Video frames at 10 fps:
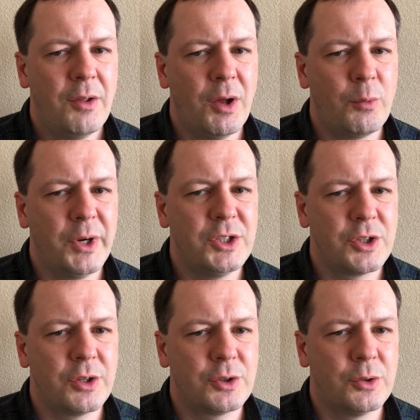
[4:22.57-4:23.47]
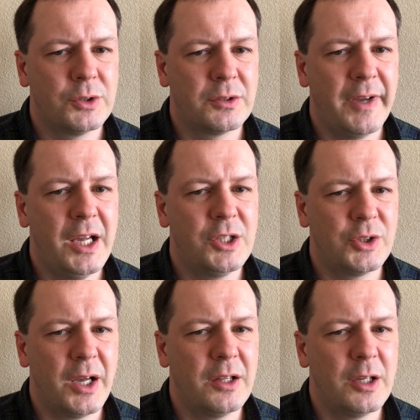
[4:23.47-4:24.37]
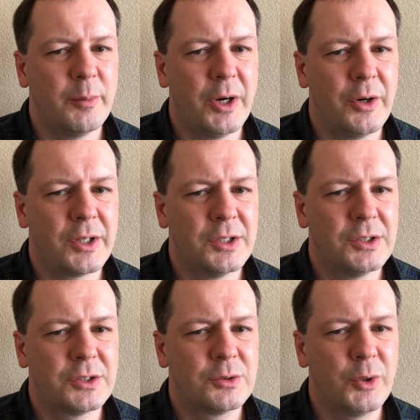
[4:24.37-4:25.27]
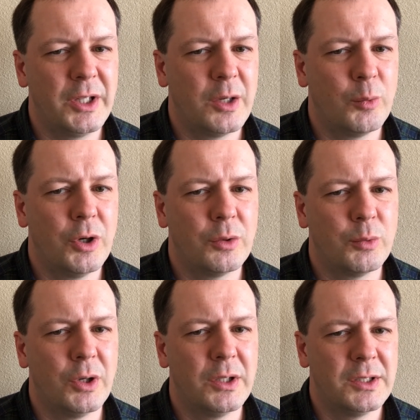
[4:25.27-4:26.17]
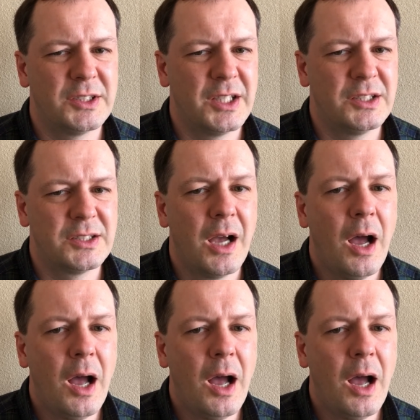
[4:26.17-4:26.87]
that reached the shores of Asia and the Americas, truly a world war in a sense.